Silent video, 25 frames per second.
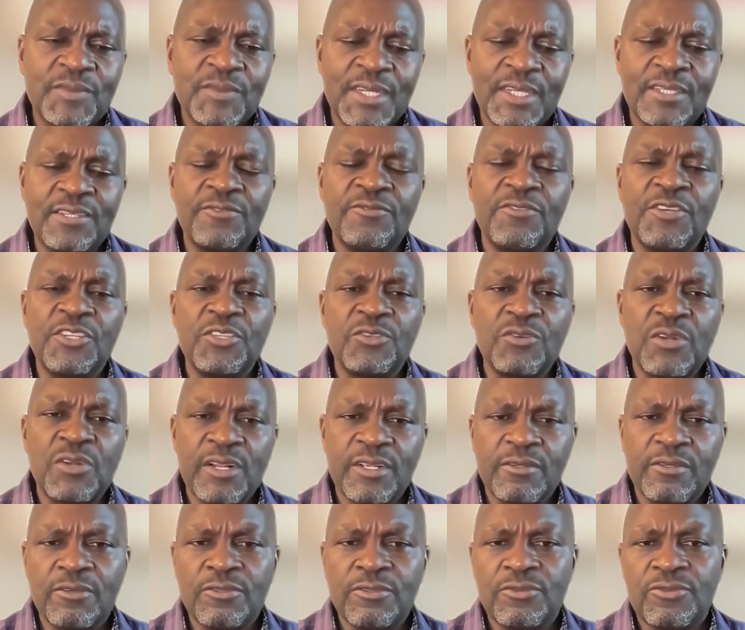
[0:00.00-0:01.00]
But eventually
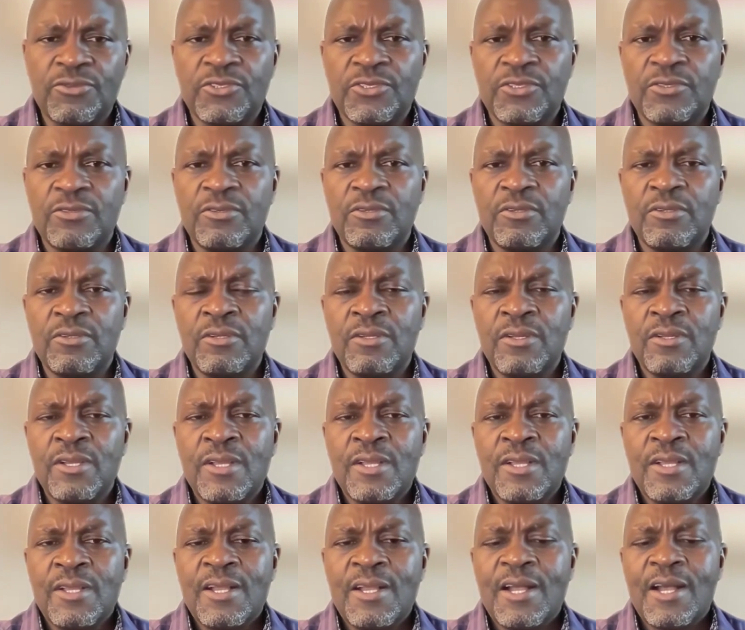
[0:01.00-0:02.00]
I go to school.
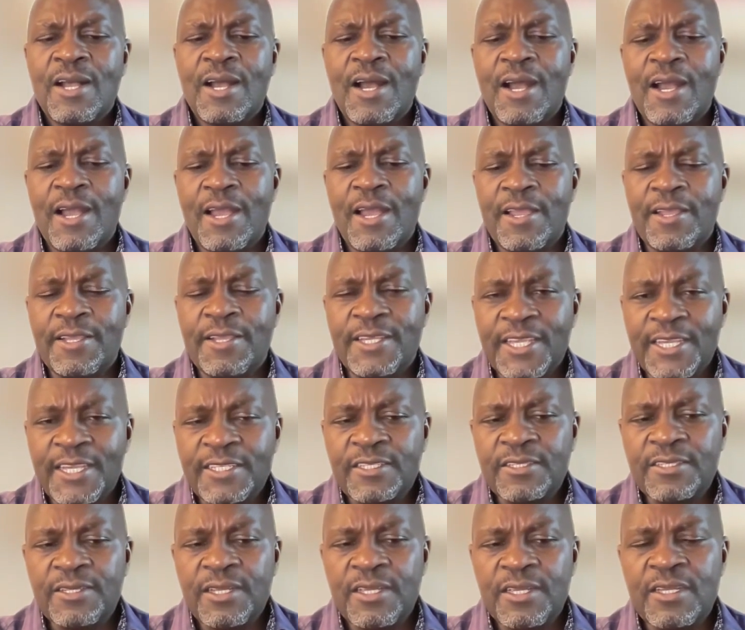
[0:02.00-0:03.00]
I
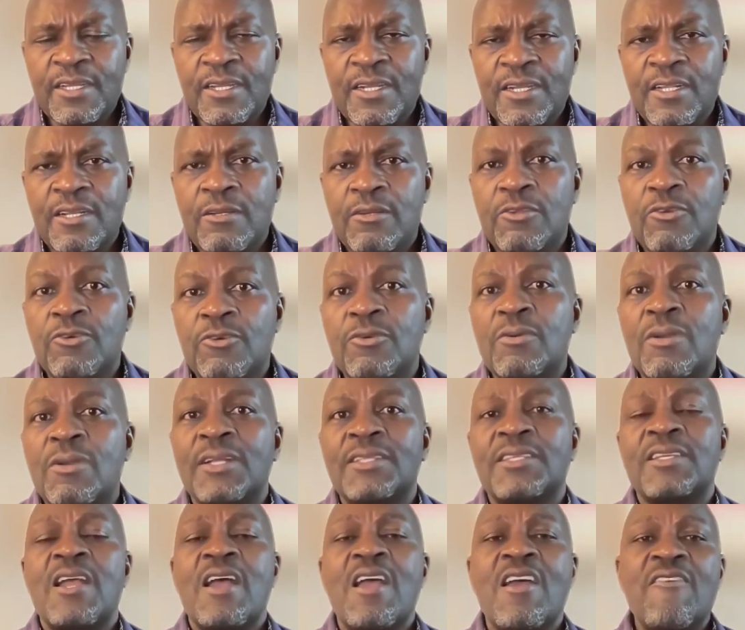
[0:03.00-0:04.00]
get there, look
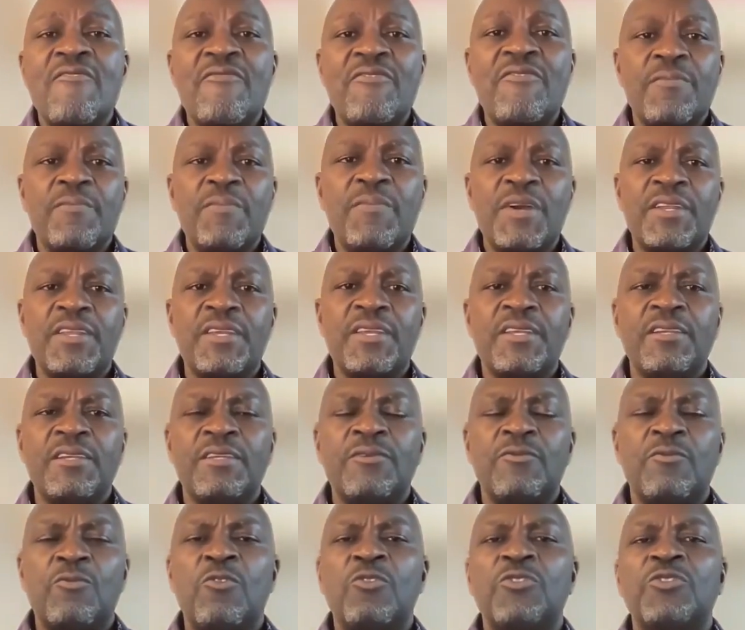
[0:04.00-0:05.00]
at everybody
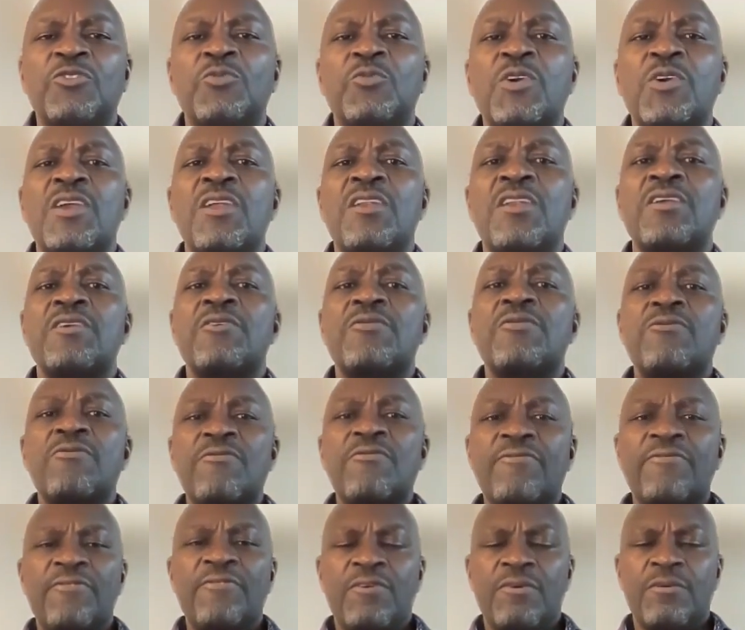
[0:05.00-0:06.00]
was wearing
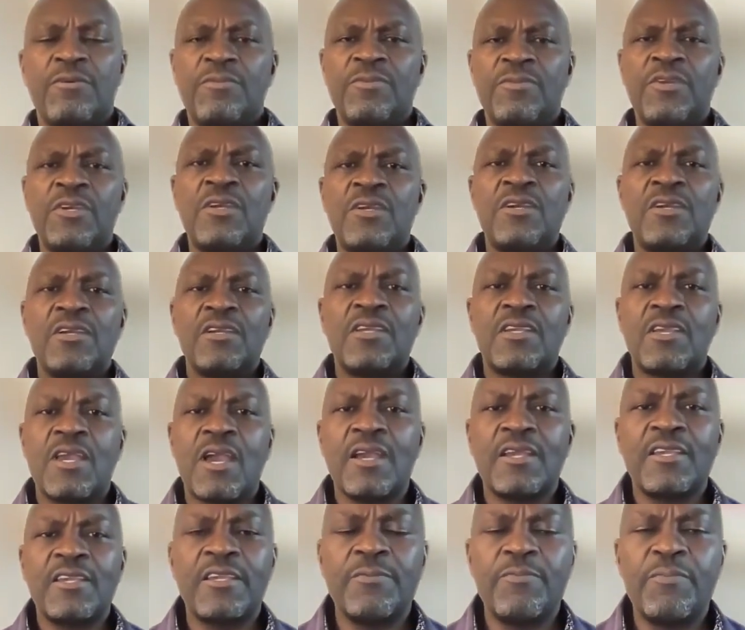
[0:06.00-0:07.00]
uniform,
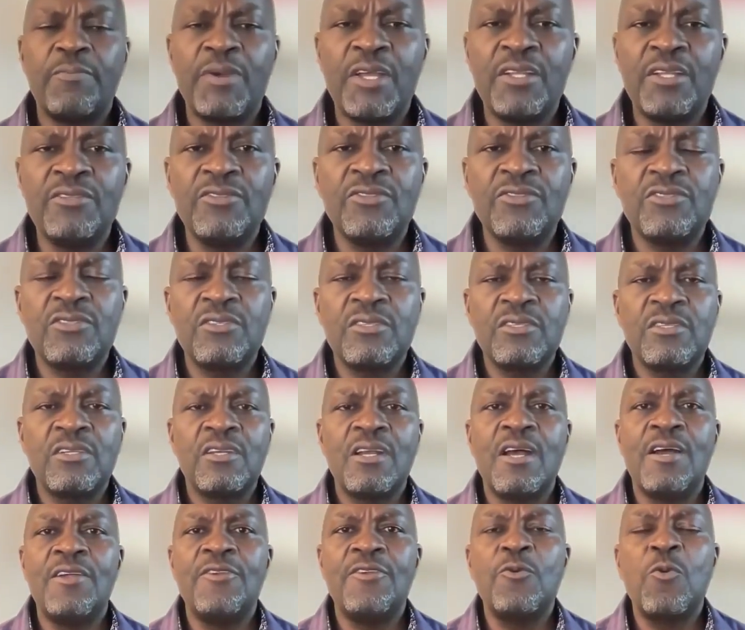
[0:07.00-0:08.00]
khaki pants
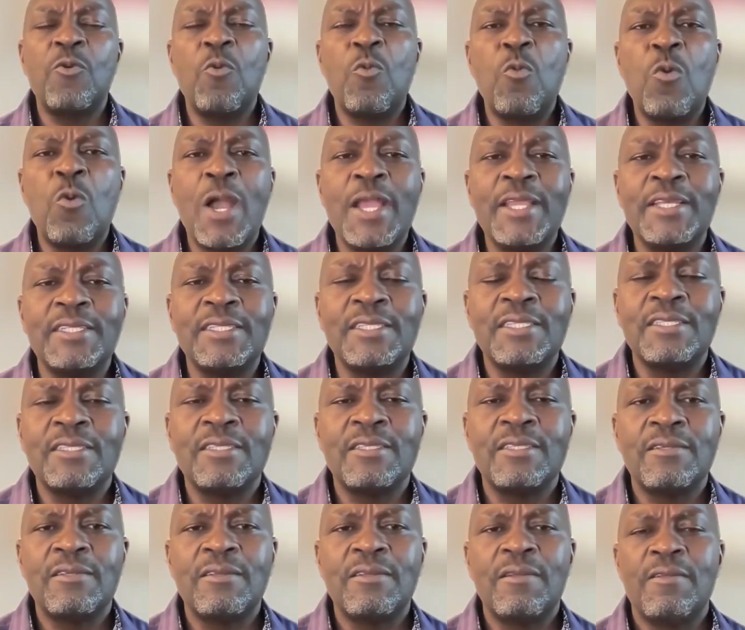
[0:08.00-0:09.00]
and white
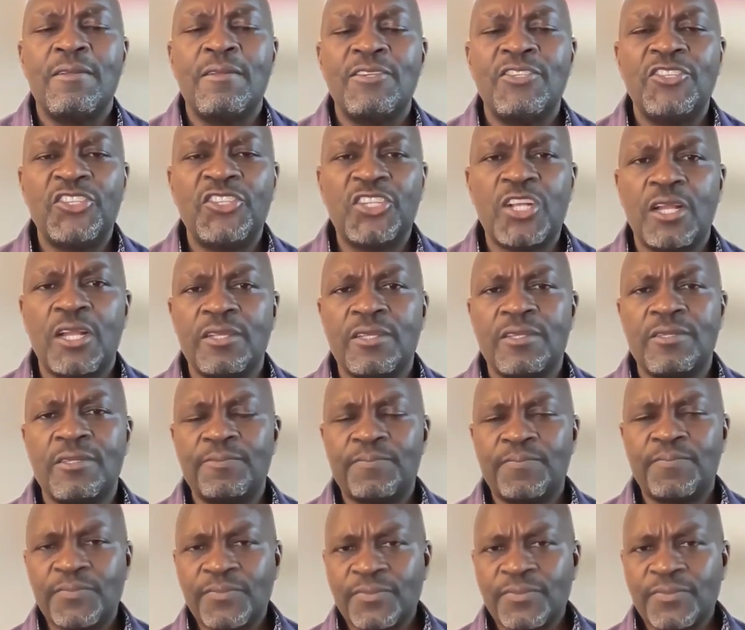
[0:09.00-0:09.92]
shirt.